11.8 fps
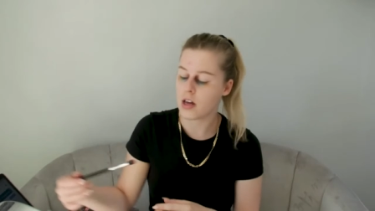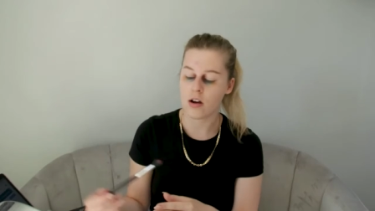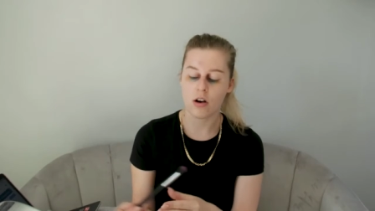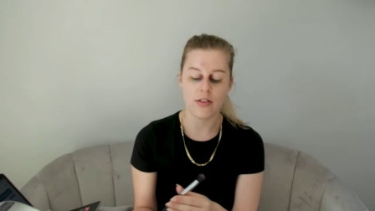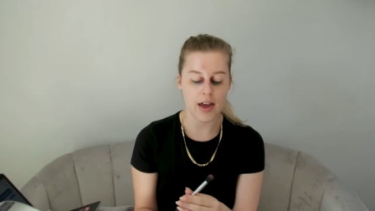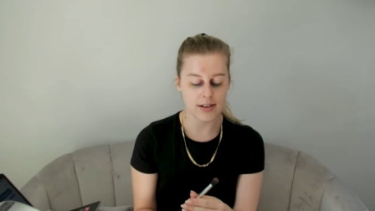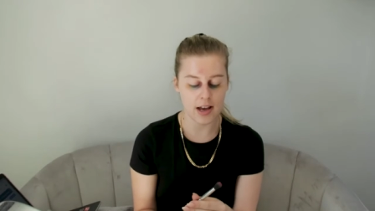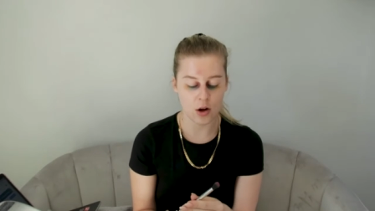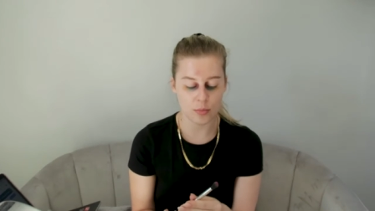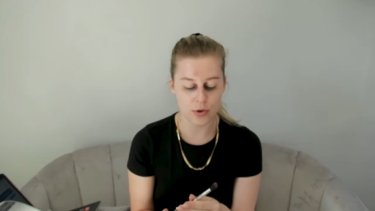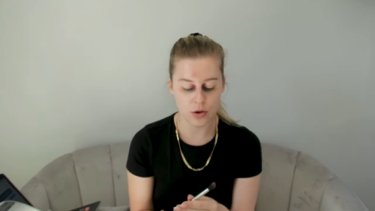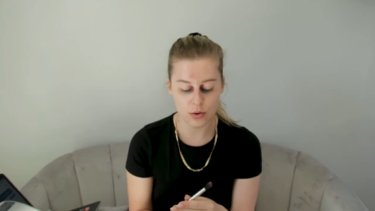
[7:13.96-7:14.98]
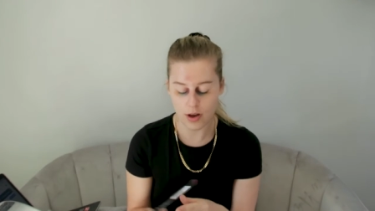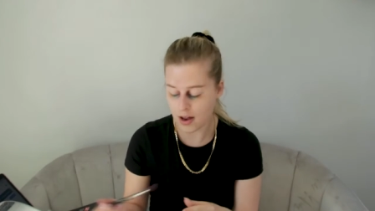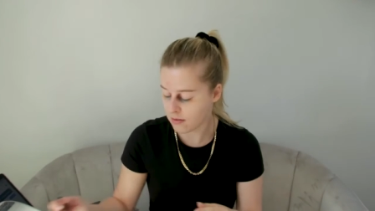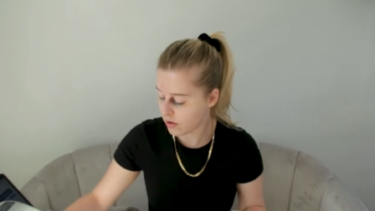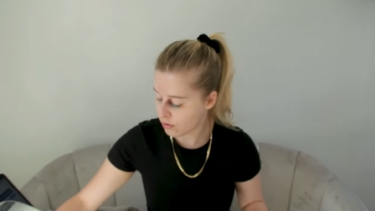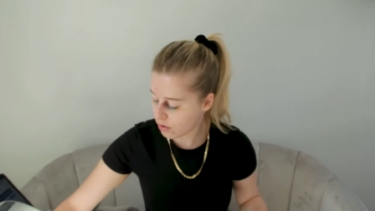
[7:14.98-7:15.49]
they are there to help you, and
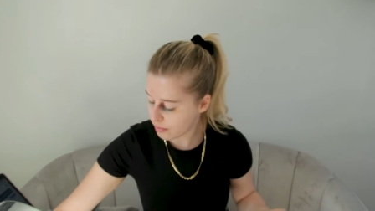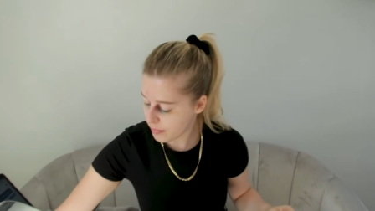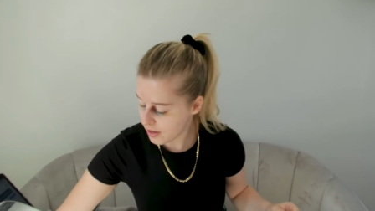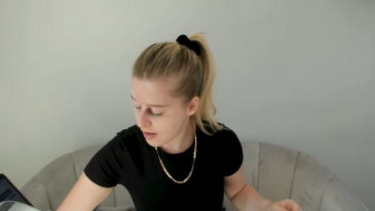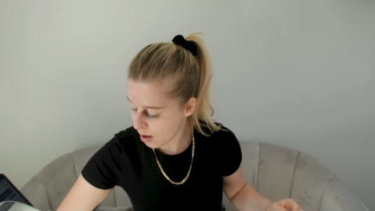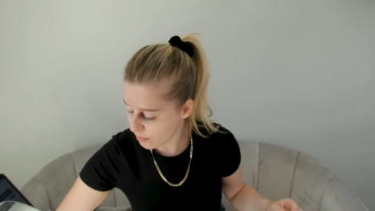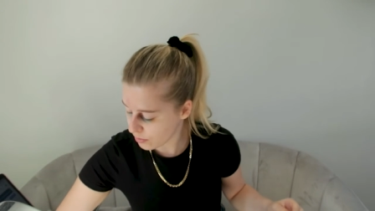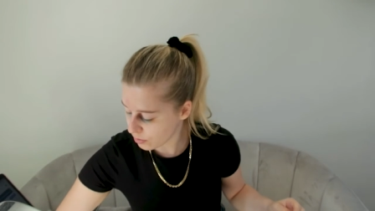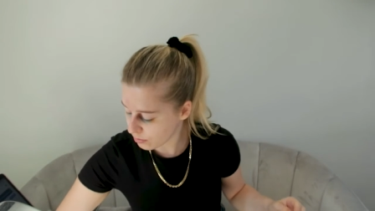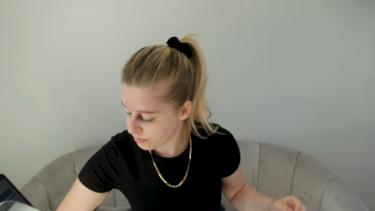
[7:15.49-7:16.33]
if they're not being helpful,